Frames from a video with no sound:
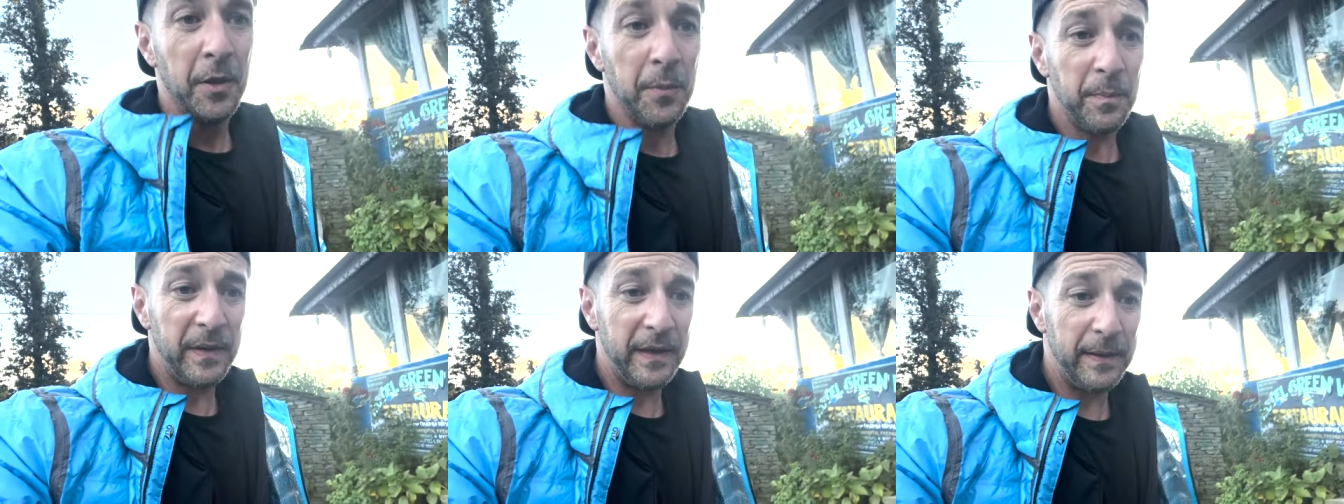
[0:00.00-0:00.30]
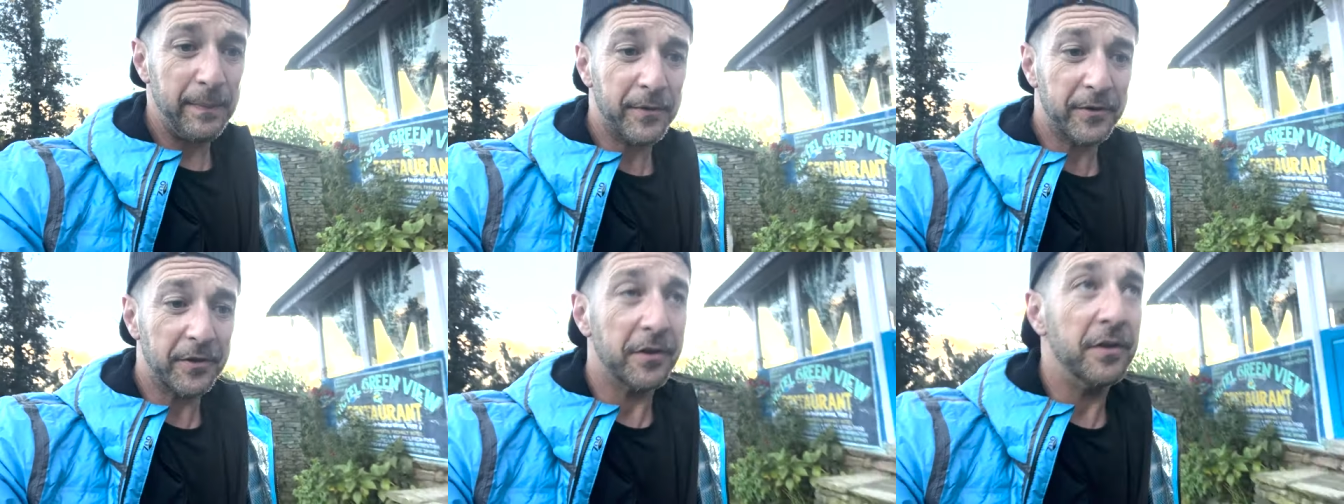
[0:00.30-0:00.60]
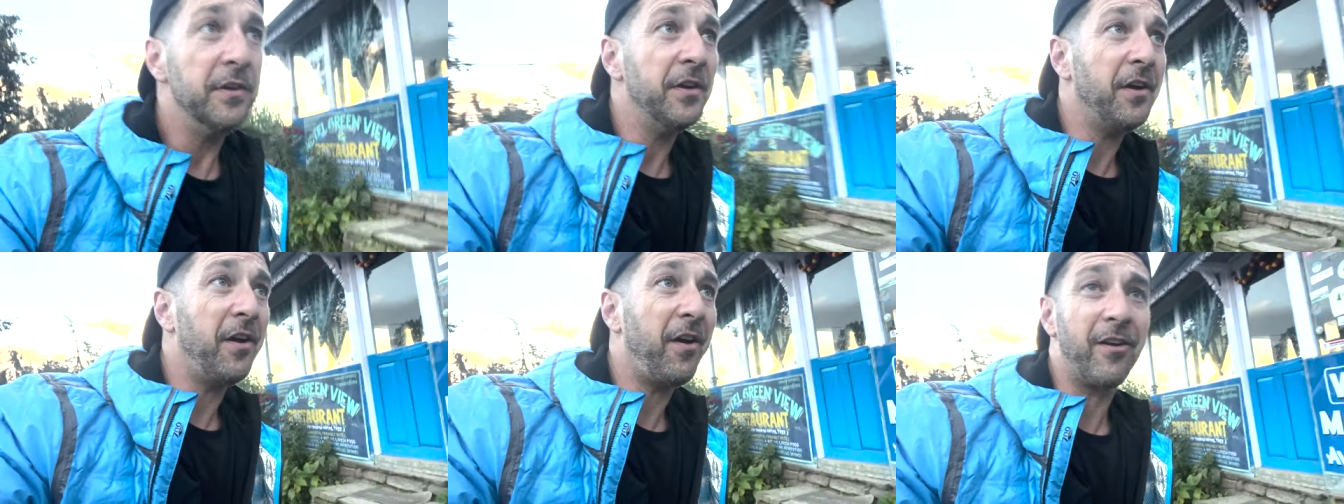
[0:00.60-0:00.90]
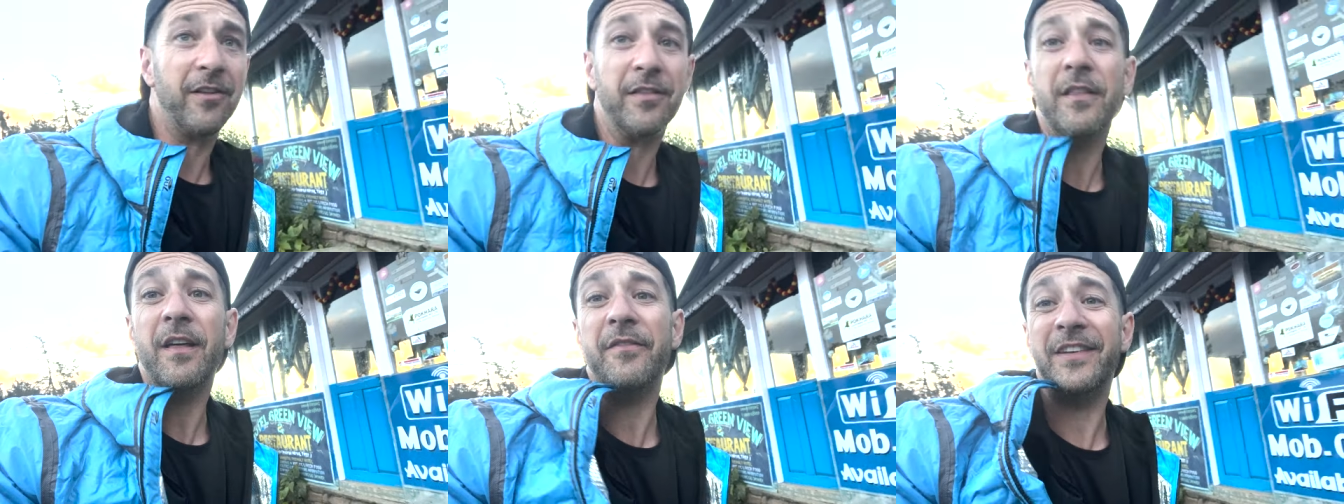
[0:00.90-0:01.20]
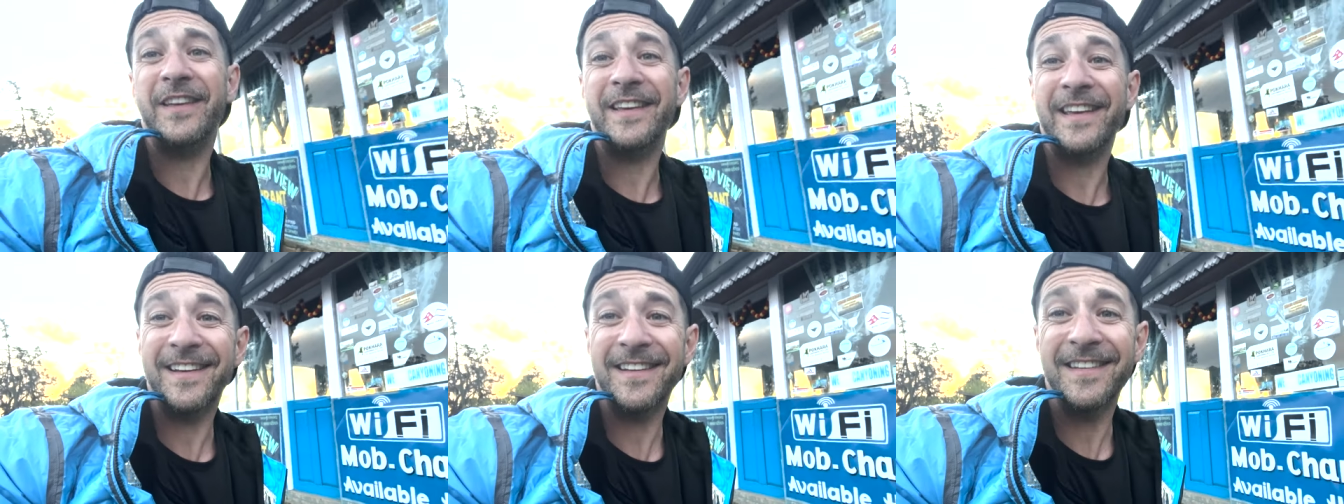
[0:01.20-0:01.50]
People are
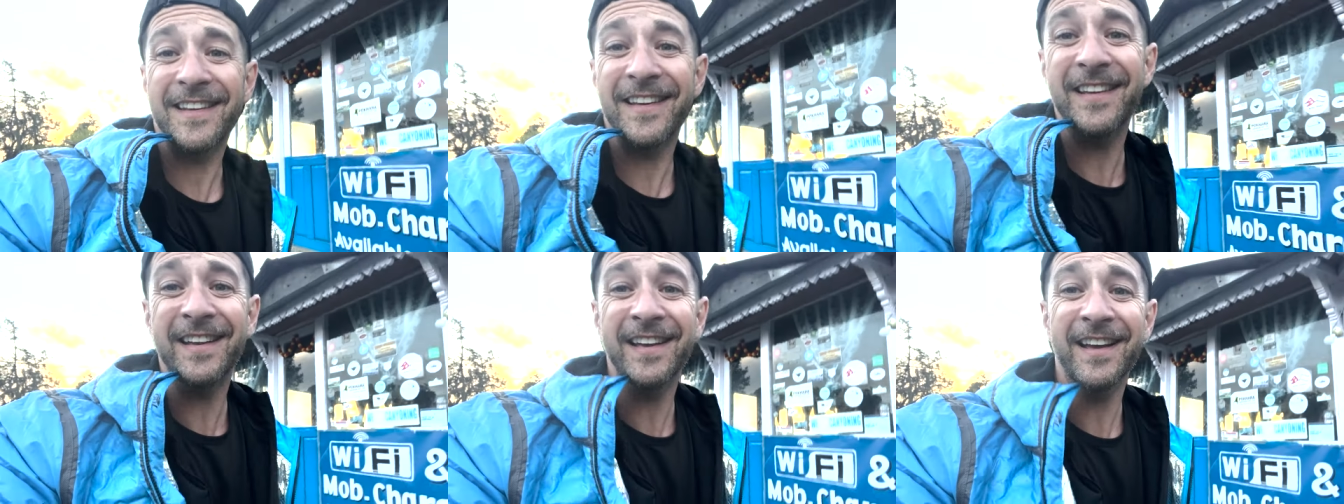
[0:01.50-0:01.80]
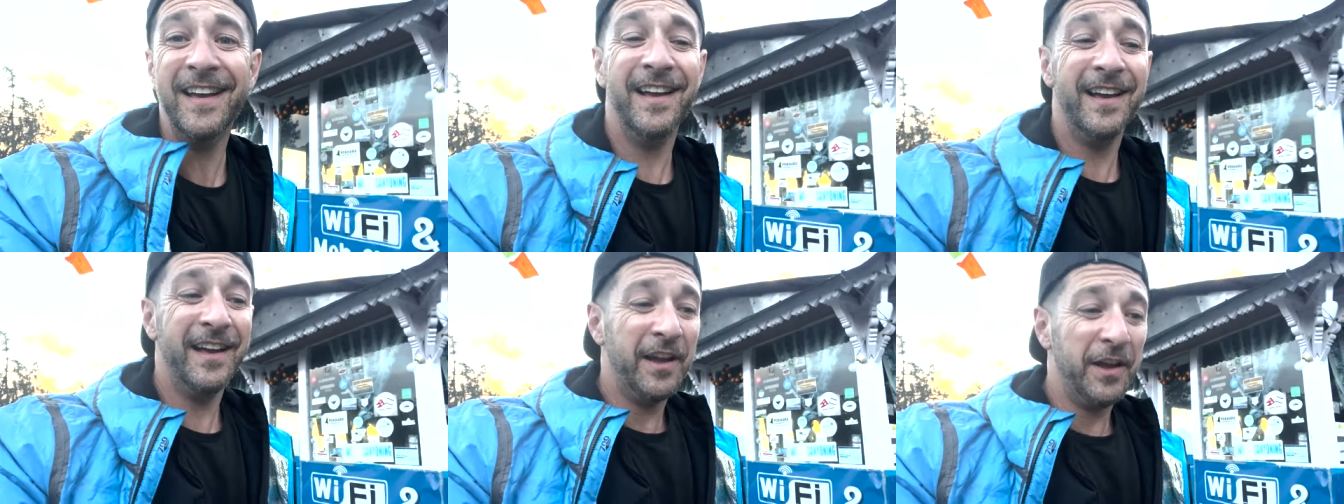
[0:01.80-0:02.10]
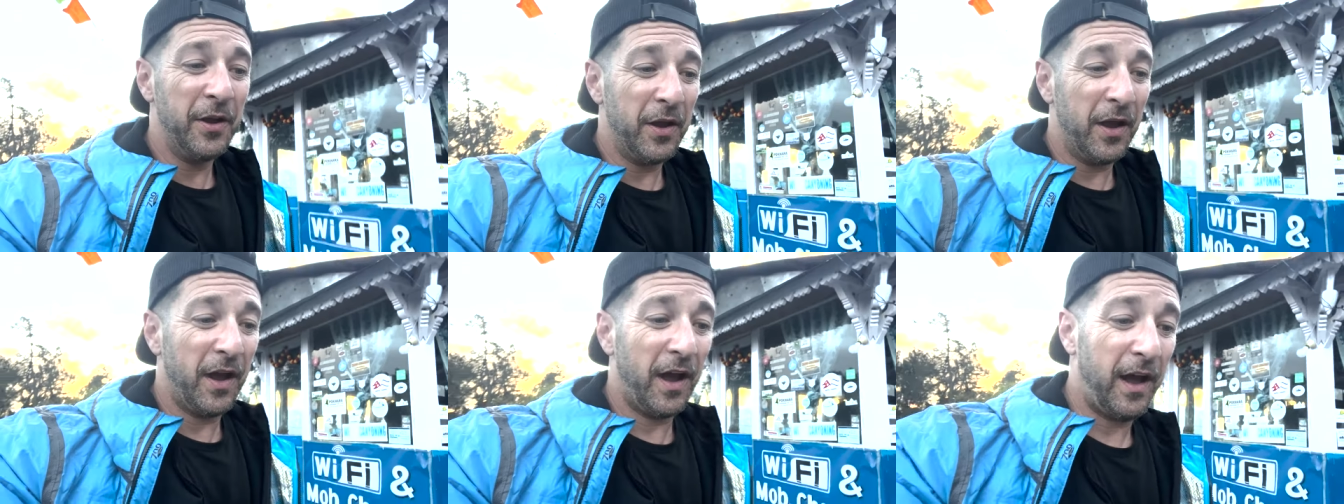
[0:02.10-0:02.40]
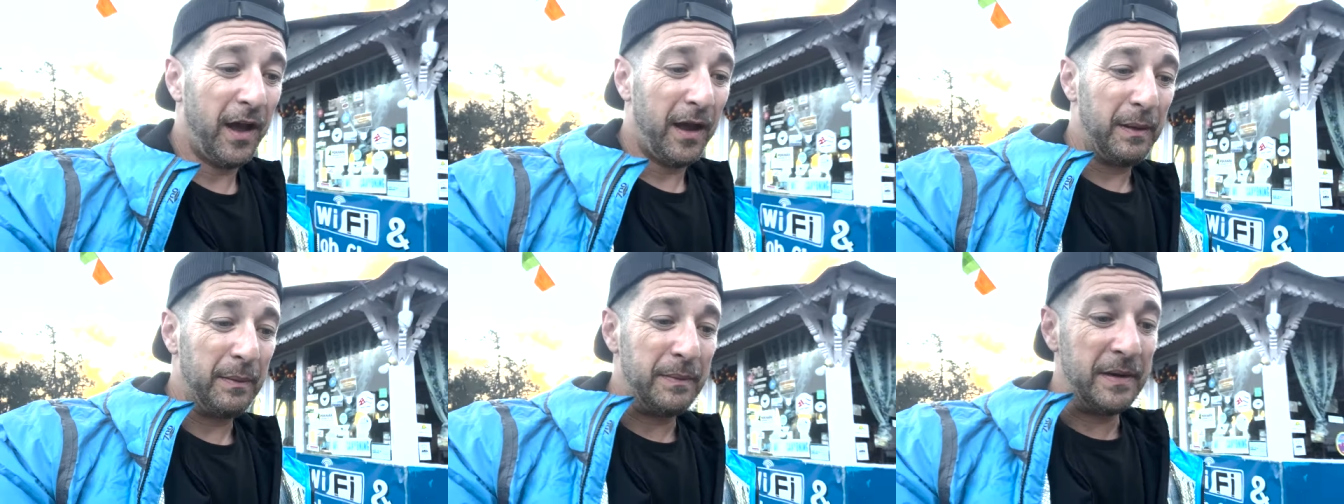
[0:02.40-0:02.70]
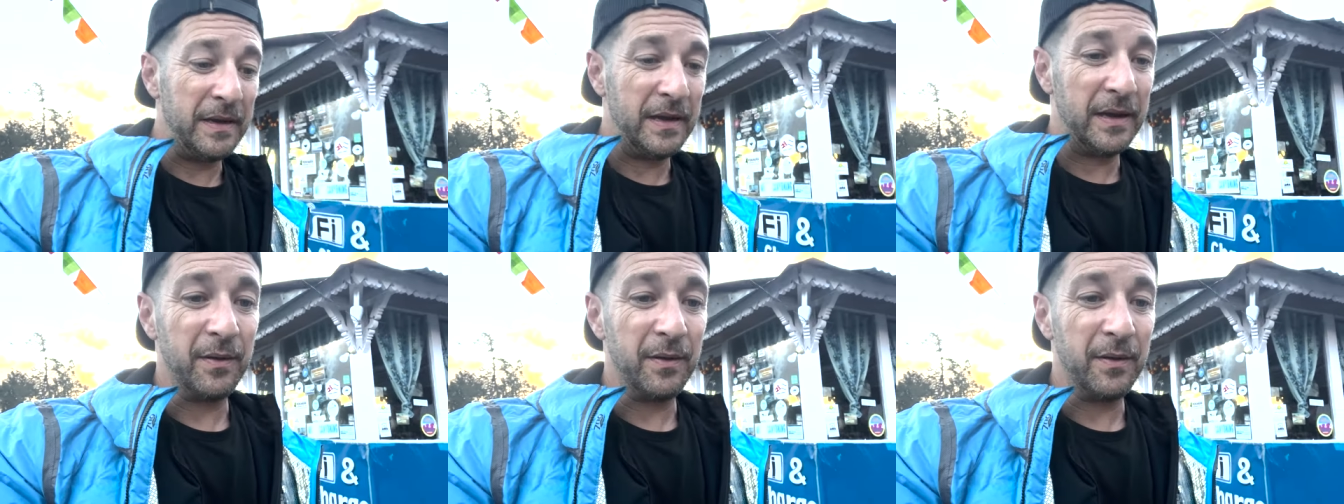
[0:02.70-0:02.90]
loving it. Um,